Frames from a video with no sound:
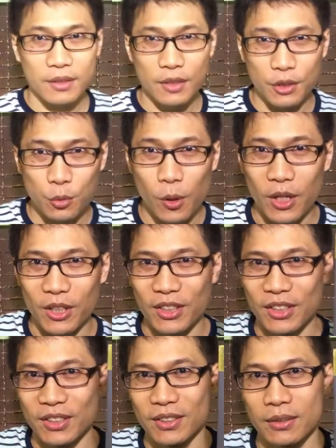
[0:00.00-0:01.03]
This one.
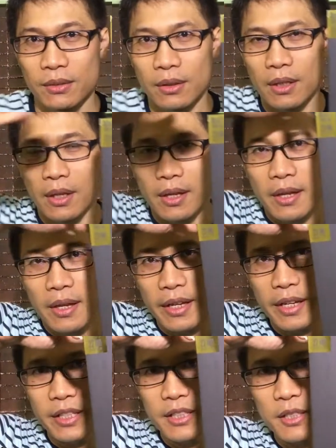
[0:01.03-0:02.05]

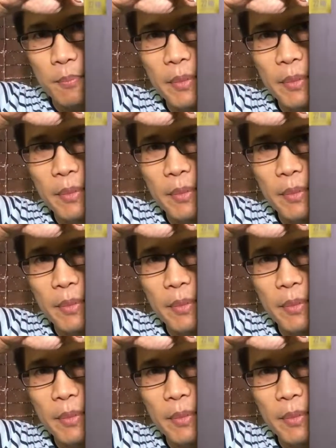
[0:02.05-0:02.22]
It's